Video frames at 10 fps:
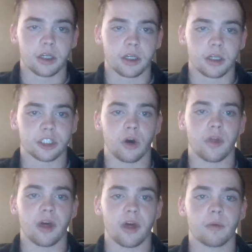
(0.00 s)

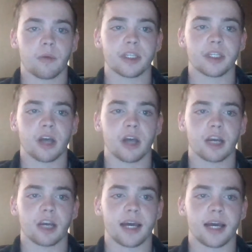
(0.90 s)
So then when we talk
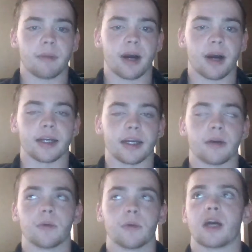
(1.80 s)
about data
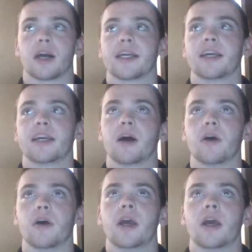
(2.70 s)
mining, we're talking
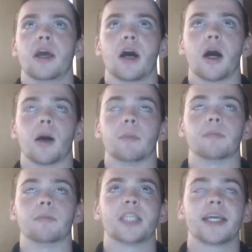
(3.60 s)
about
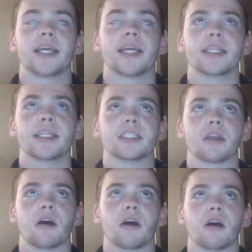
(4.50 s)
taking these
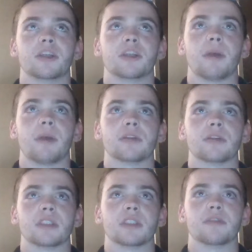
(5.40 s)
large
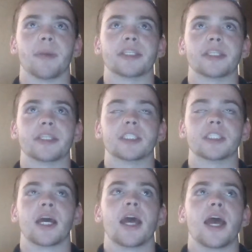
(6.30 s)
amounts of
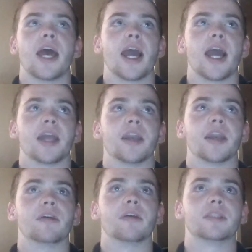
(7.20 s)
information and
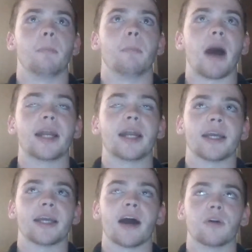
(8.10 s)
mining
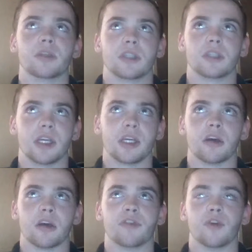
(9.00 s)
out,
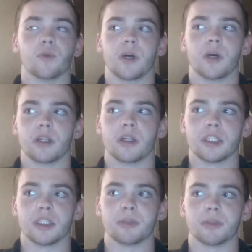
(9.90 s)
if you will, the
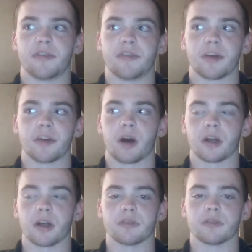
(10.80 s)
specific
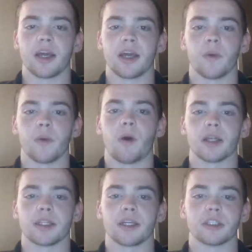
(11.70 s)
parts of it that we
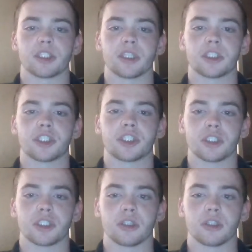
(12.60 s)
want. There's such
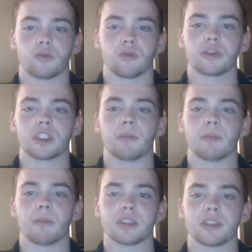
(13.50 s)
gross
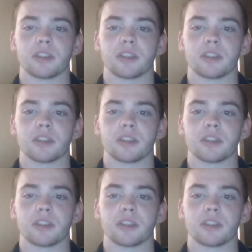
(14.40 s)
amounts of